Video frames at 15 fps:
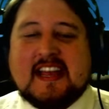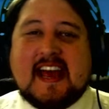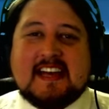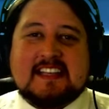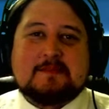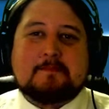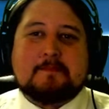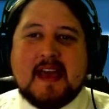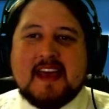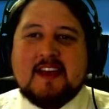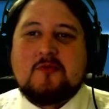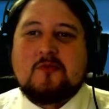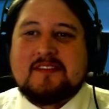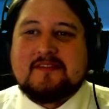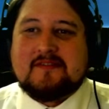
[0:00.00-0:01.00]
has been
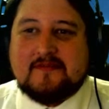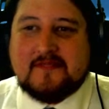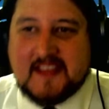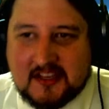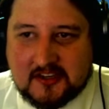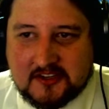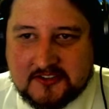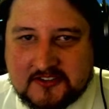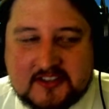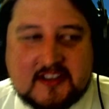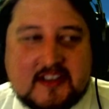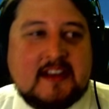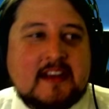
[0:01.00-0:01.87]
revealed.